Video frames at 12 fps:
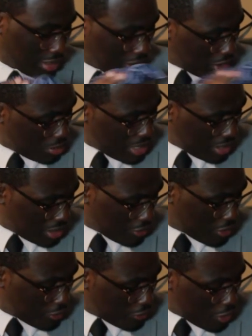There are many
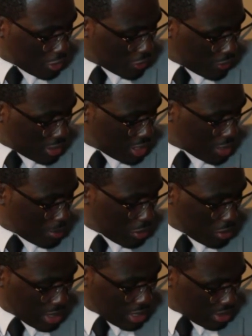different folds for this, but
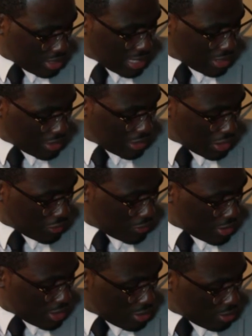we'll get to that in another
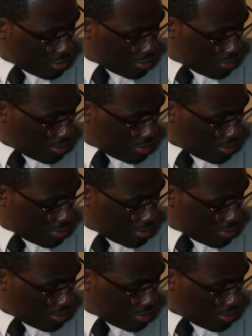video.